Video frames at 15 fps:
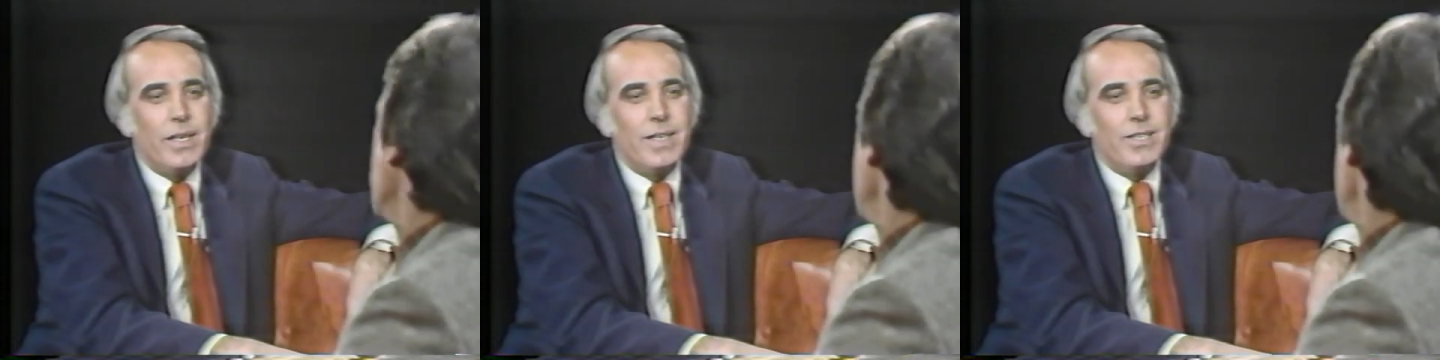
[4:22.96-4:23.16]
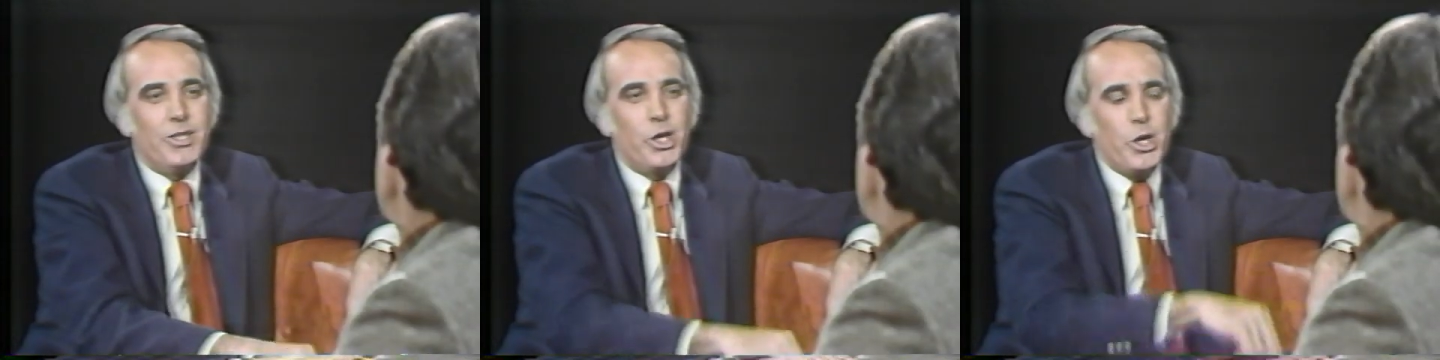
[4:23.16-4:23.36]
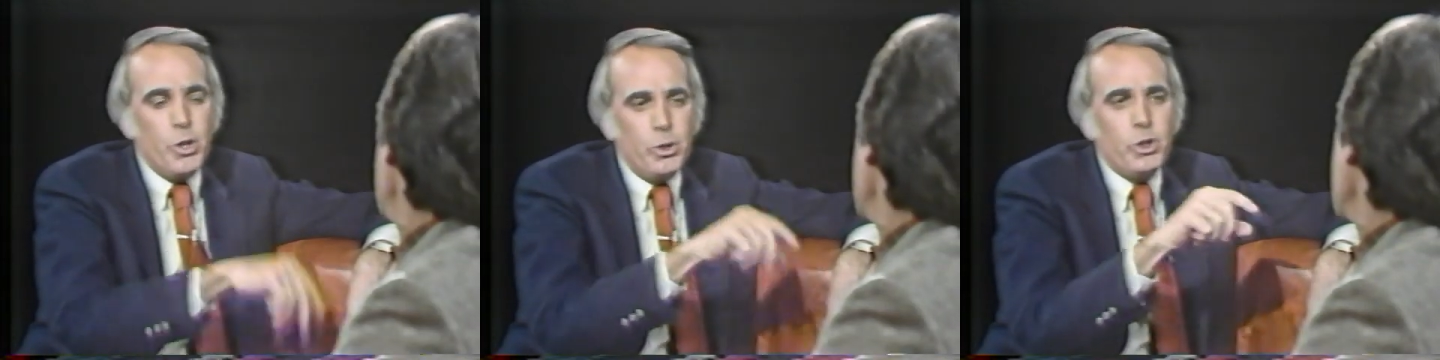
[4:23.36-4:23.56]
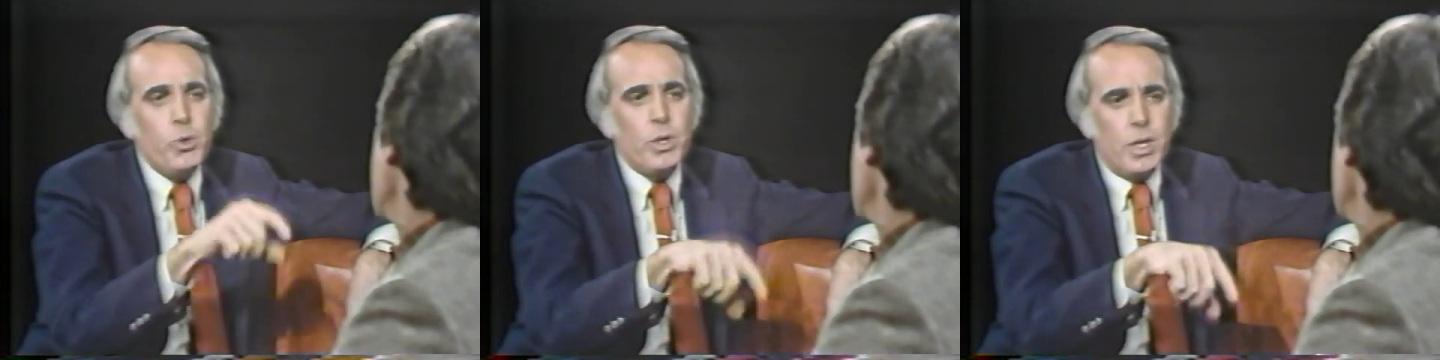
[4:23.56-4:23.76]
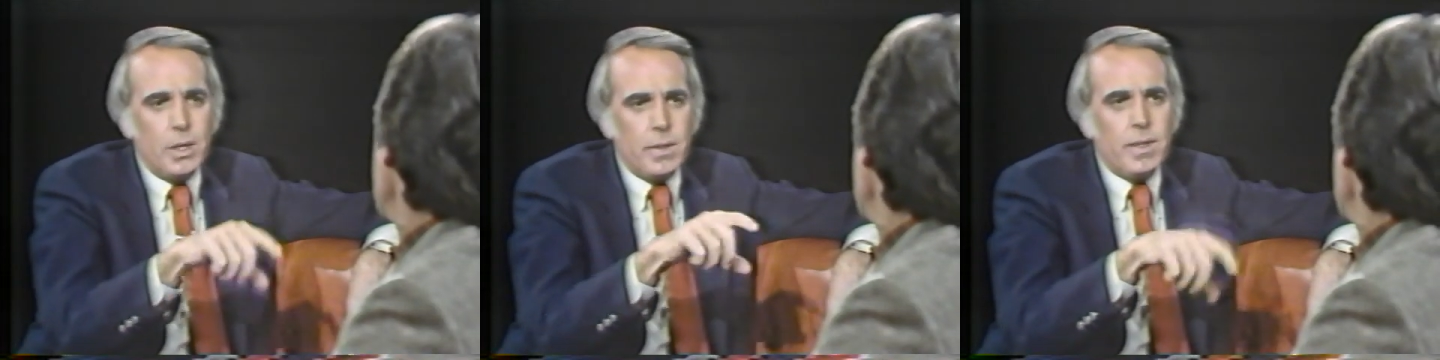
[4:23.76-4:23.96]
Do you do
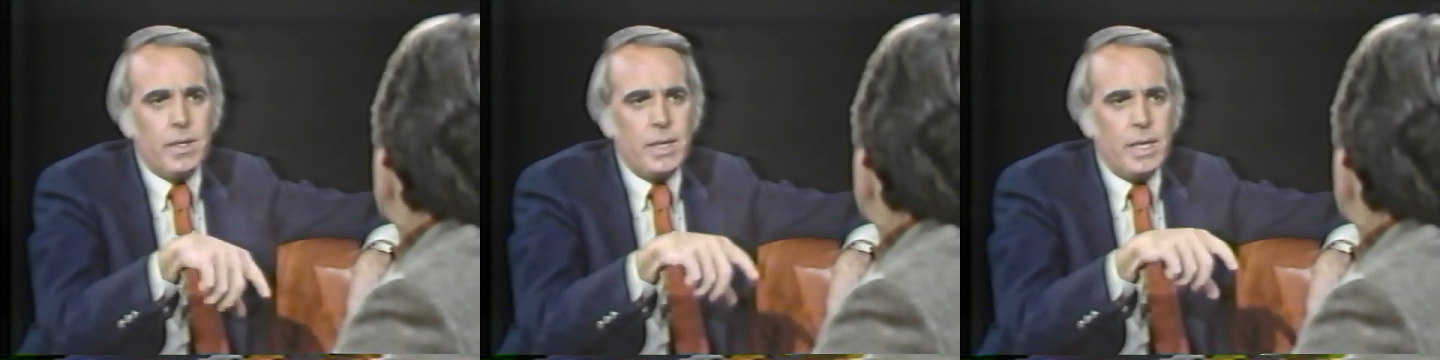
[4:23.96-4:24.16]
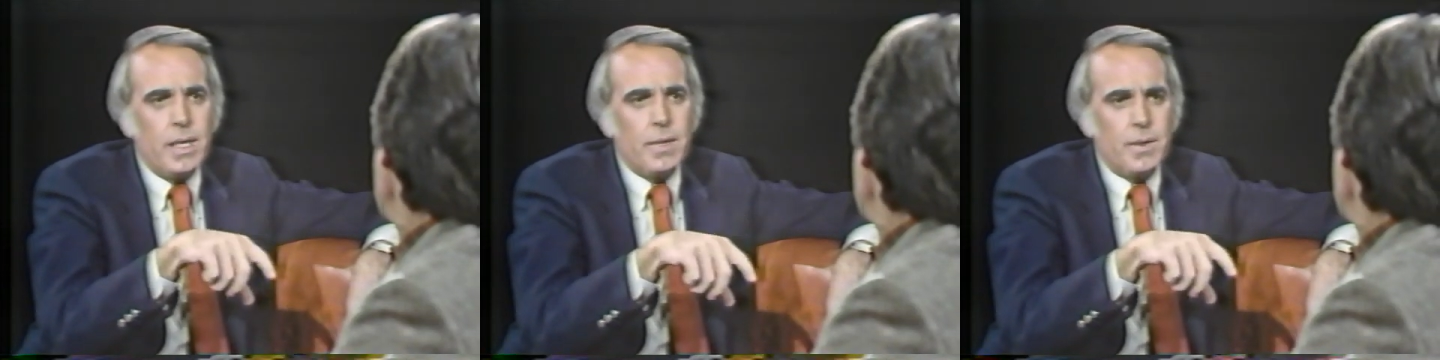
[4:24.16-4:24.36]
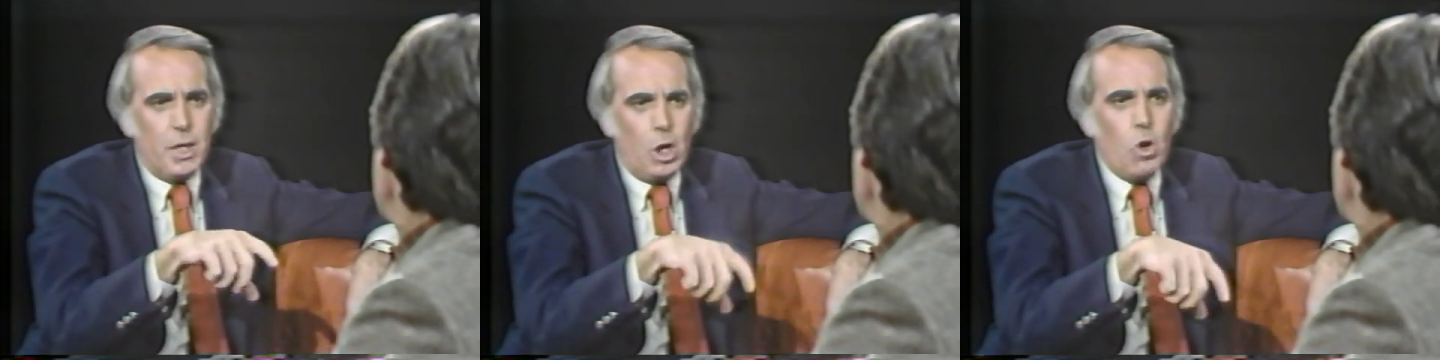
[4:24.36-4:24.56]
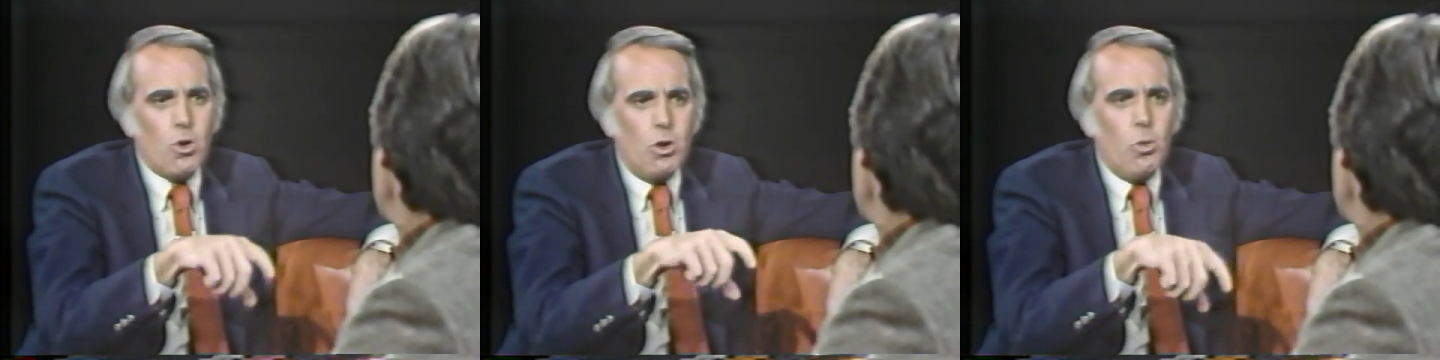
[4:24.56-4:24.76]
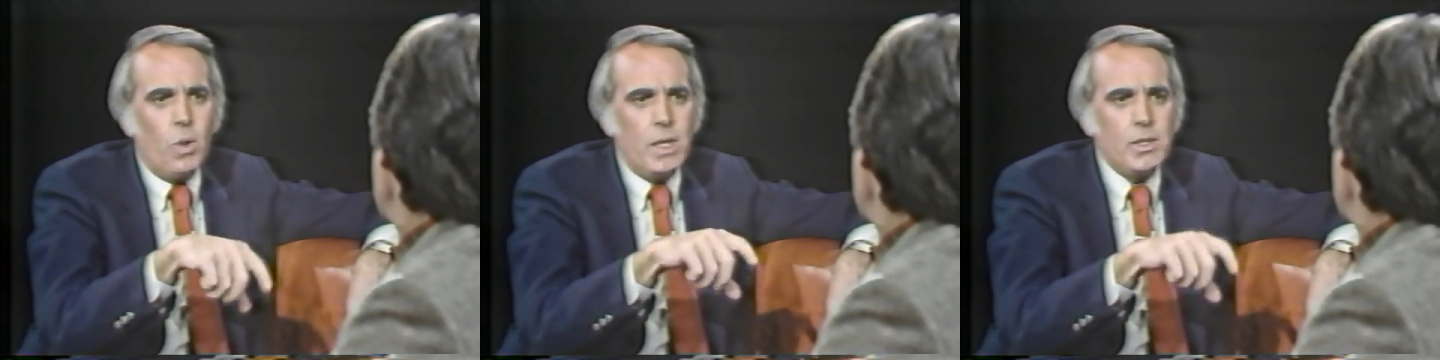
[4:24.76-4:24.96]
the
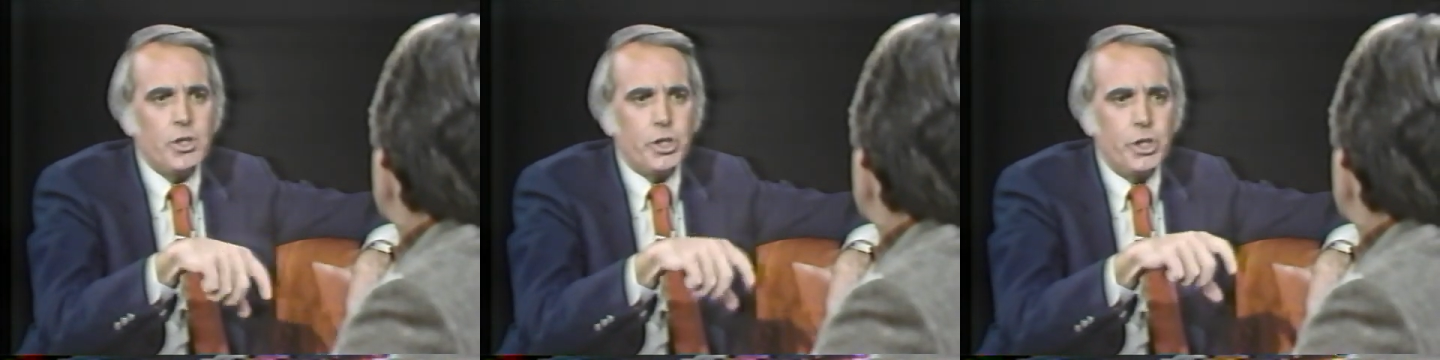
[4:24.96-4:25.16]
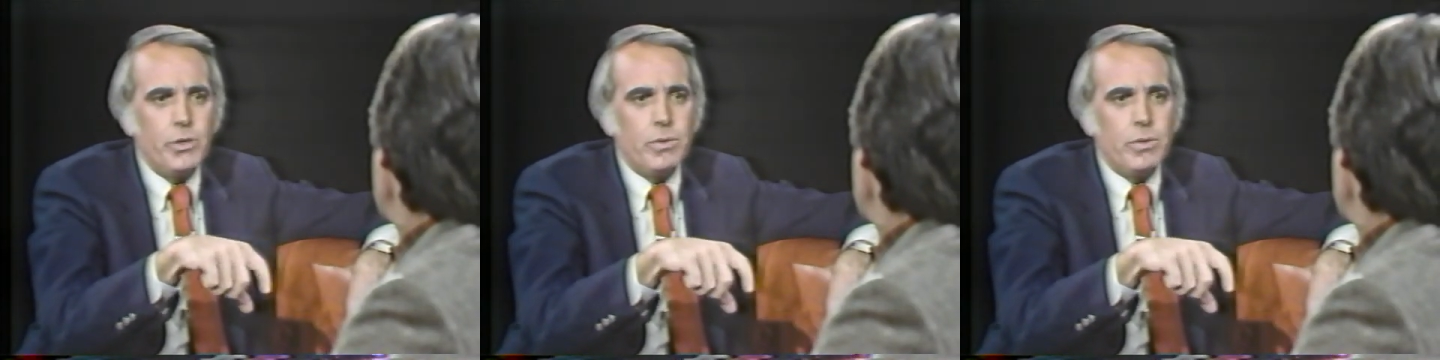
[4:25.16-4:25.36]
local ones too?